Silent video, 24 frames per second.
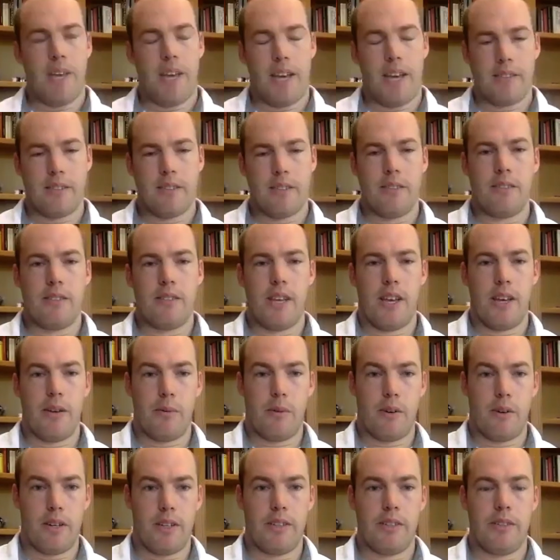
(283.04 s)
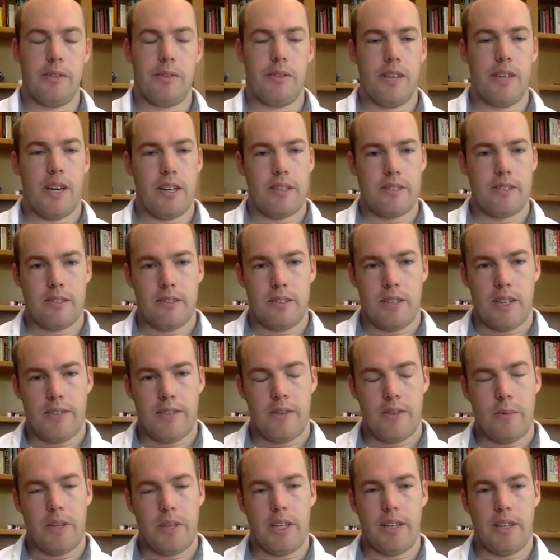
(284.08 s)
Yeah. Since day one in
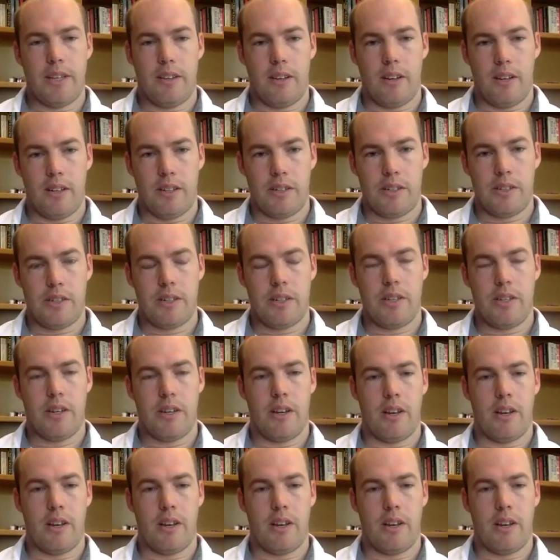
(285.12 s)
2011, when they launched,